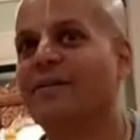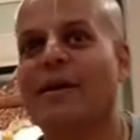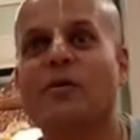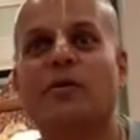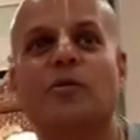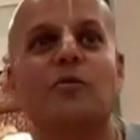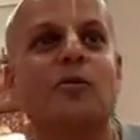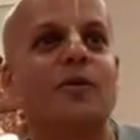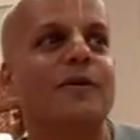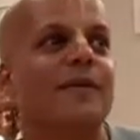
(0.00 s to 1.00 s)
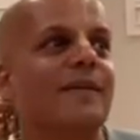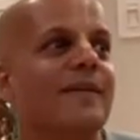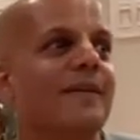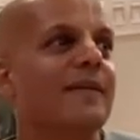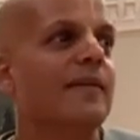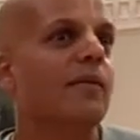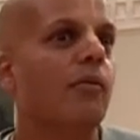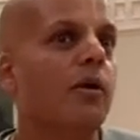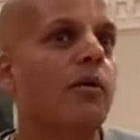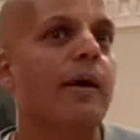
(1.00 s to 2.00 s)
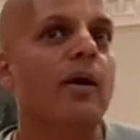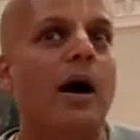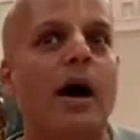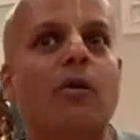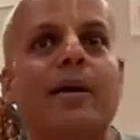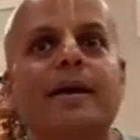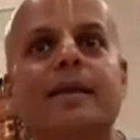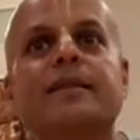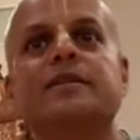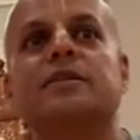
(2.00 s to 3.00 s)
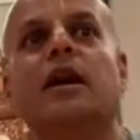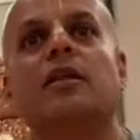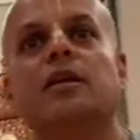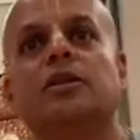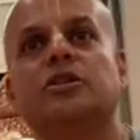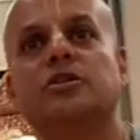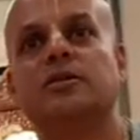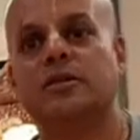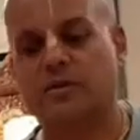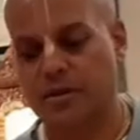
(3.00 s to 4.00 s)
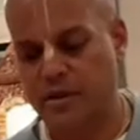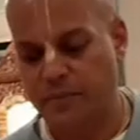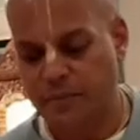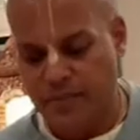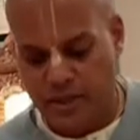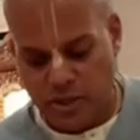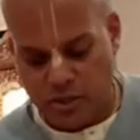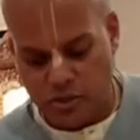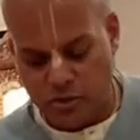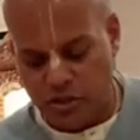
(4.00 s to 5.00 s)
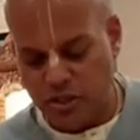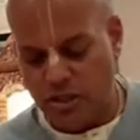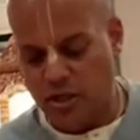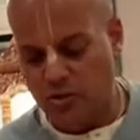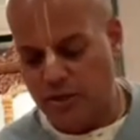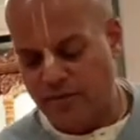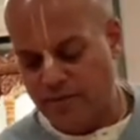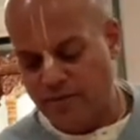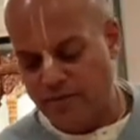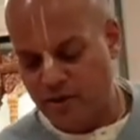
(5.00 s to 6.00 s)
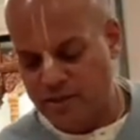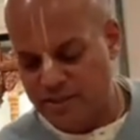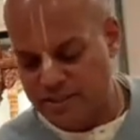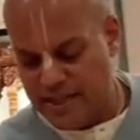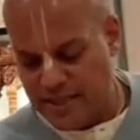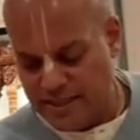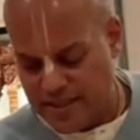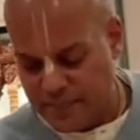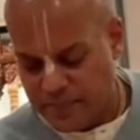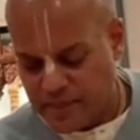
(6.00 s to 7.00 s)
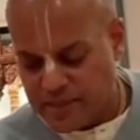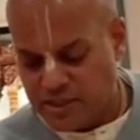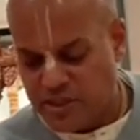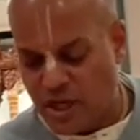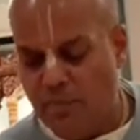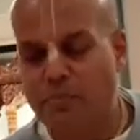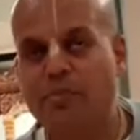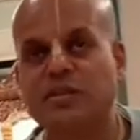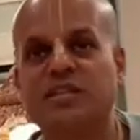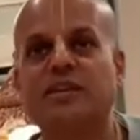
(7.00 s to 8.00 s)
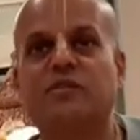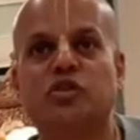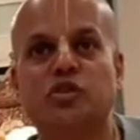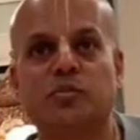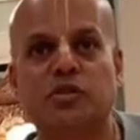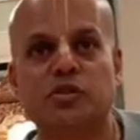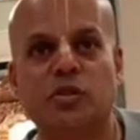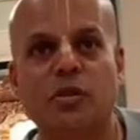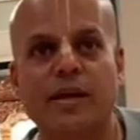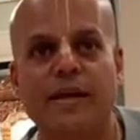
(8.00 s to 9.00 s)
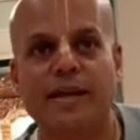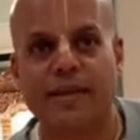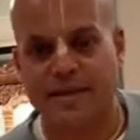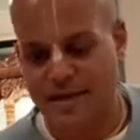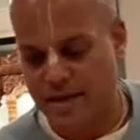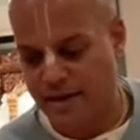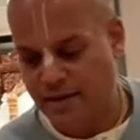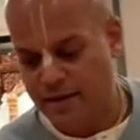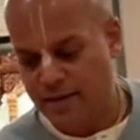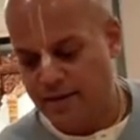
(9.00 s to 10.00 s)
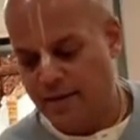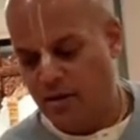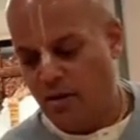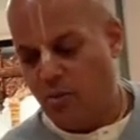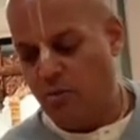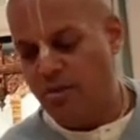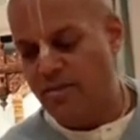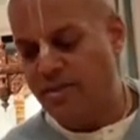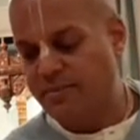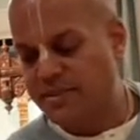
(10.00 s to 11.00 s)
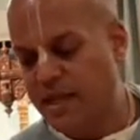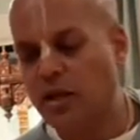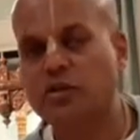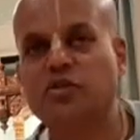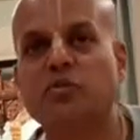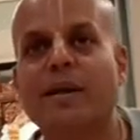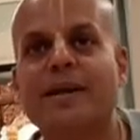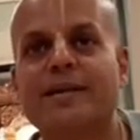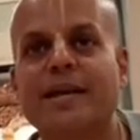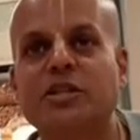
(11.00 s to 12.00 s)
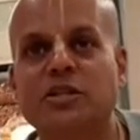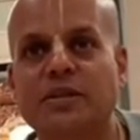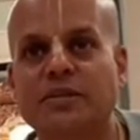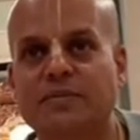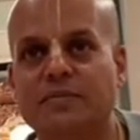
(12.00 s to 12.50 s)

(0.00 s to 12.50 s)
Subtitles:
Do I go to Google? Where do I go? How do I get this knowledge? Okay? So Krishna in the 25th verse is saying that some perceive the super soul, again the Gaya, within themselves through meditation.